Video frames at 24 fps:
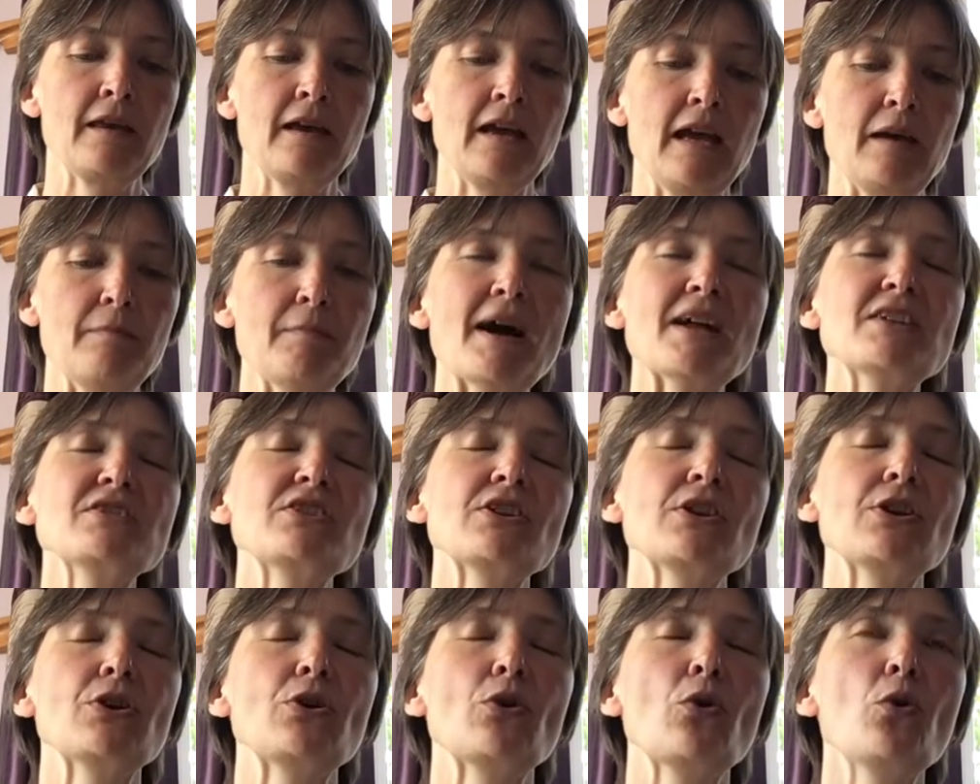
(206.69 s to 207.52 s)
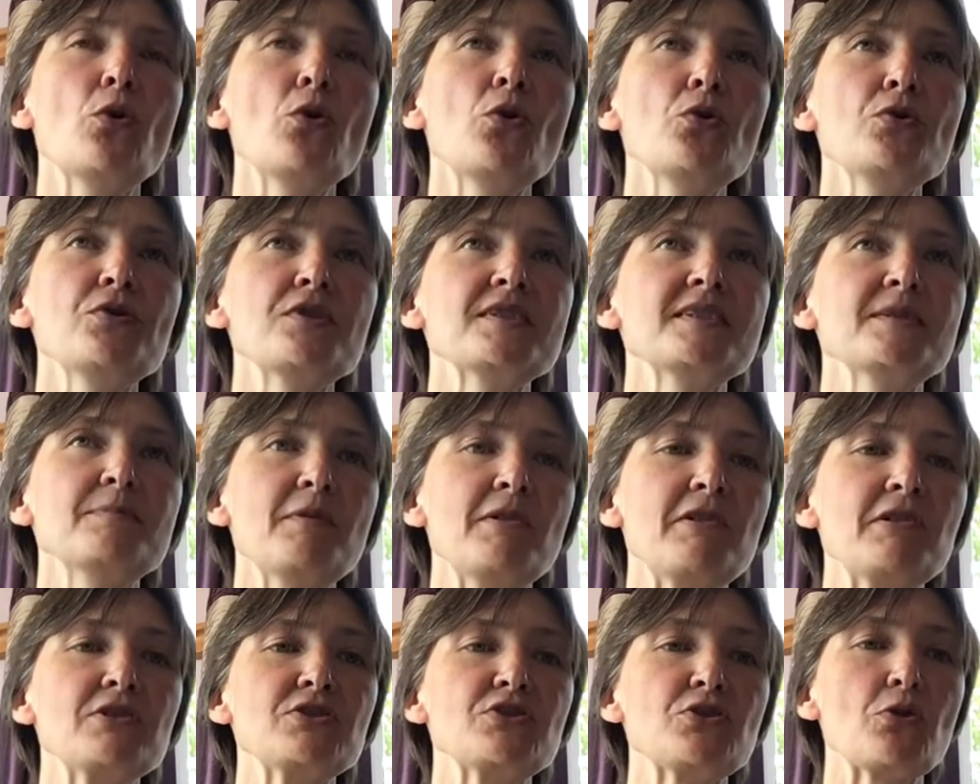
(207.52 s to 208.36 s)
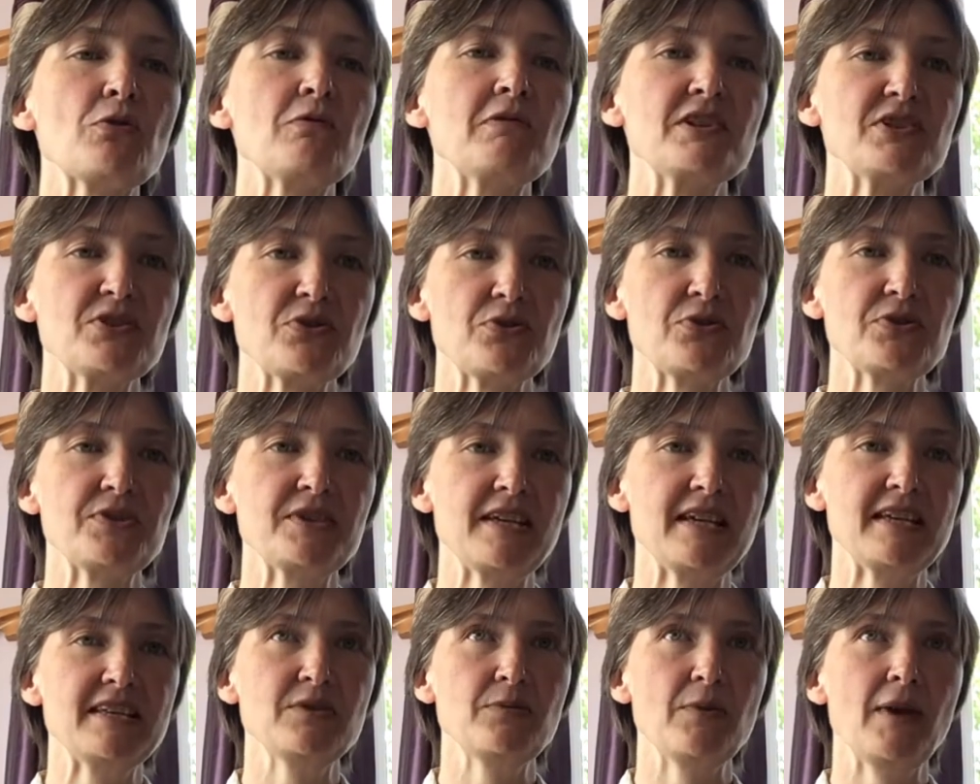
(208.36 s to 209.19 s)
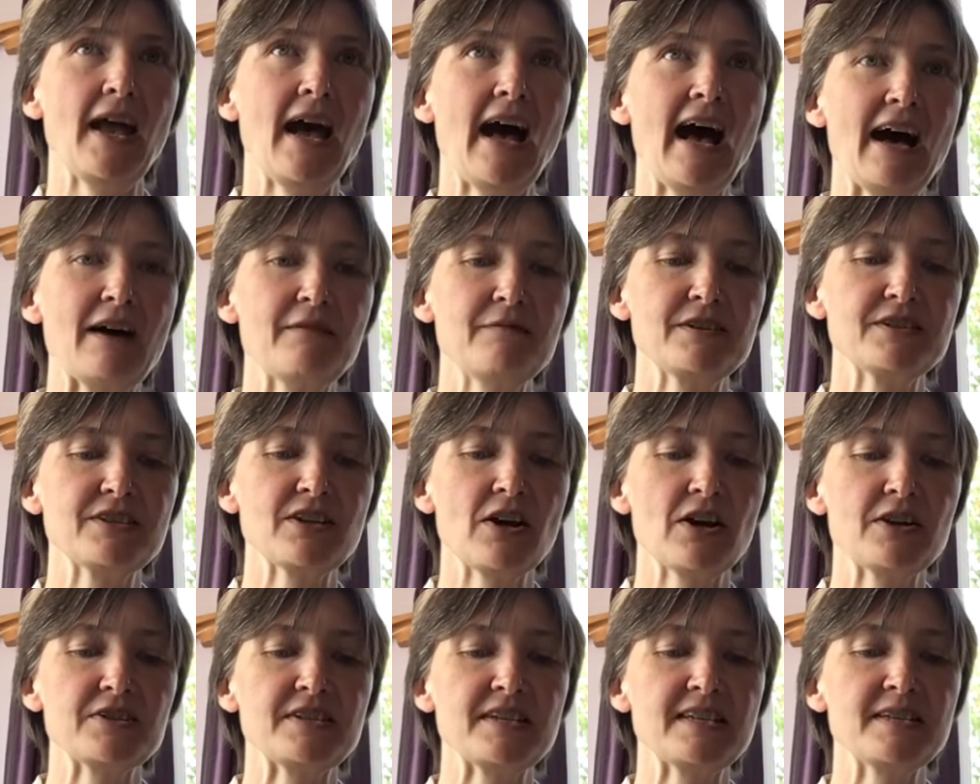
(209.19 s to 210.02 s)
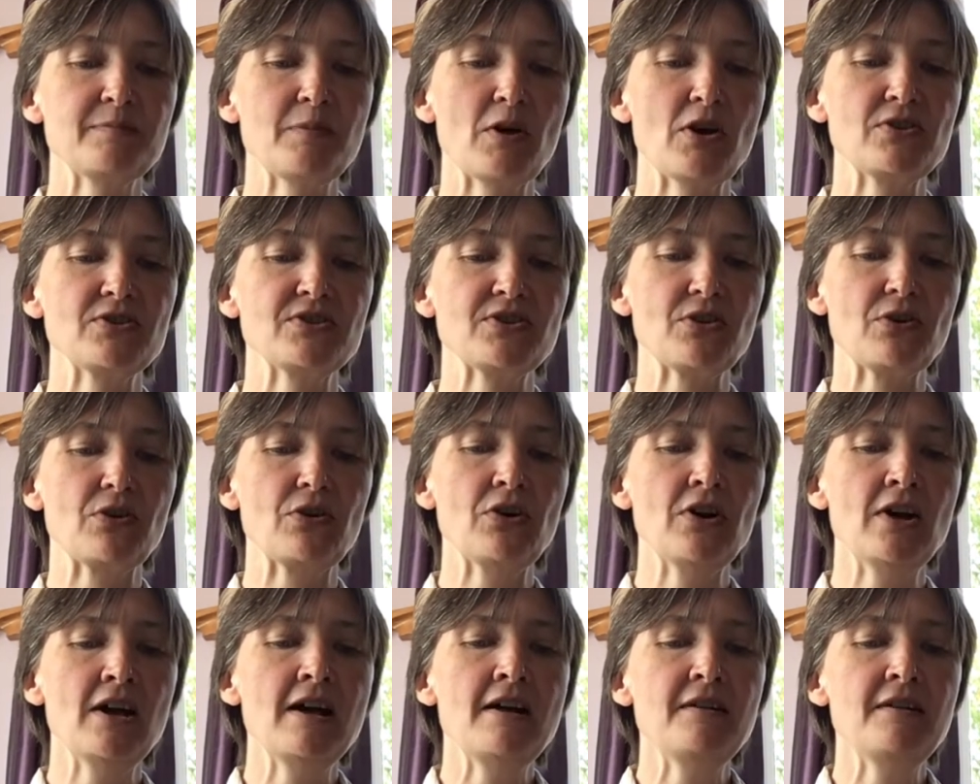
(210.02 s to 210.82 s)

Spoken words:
Imagine all the spiritual resources we have at our disposal.